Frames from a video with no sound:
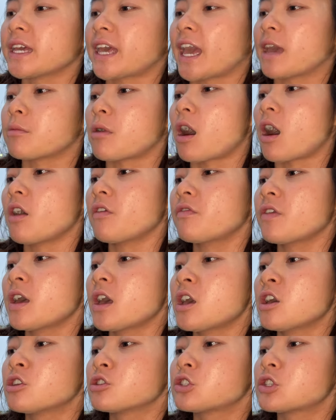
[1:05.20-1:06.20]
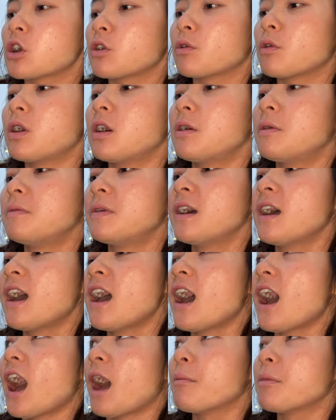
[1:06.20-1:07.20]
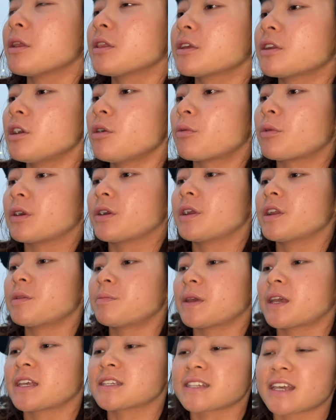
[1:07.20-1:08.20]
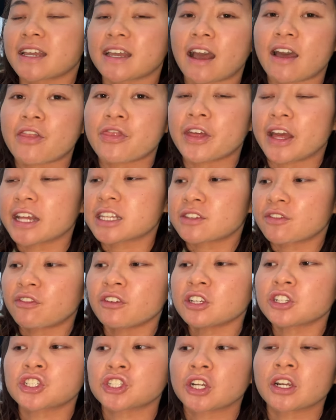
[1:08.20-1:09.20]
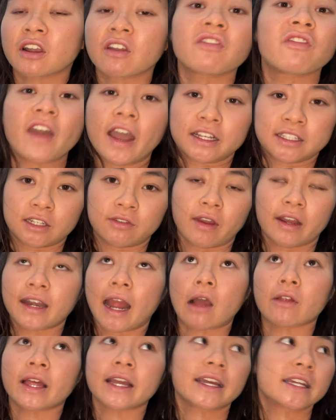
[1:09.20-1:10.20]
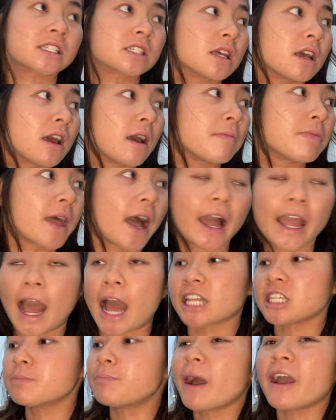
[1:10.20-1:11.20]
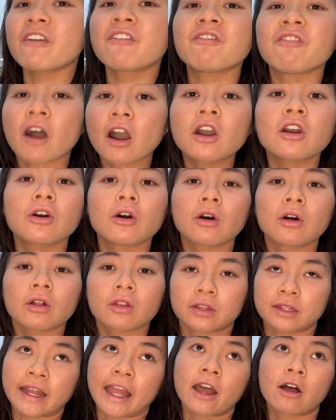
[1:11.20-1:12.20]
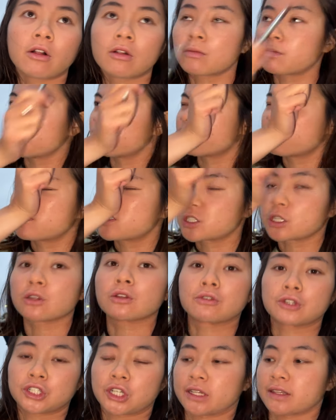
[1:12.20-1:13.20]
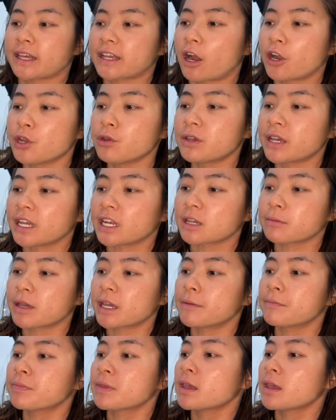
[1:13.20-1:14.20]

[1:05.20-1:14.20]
came off. So I'm a little worried because like it's for sure infected right now. Like I had to buy fungal nail solution. Like, are you kidding me?